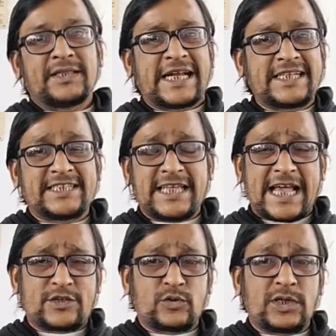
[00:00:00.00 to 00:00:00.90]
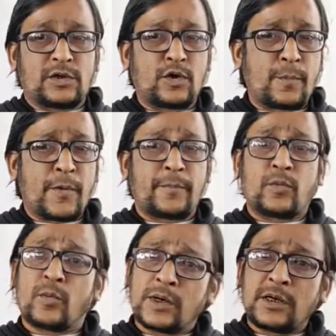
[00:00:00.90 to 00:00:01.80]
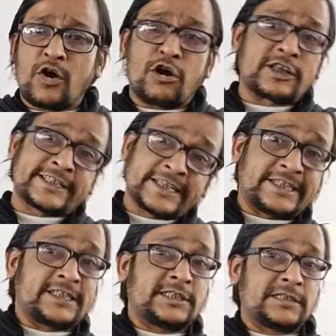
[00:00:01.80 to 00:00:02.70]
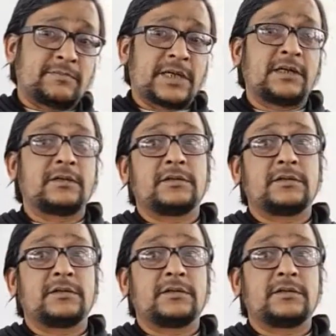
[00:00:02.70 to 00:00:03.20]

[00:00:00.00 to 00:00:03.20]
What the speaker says: That is actually a group of word or a sentence, but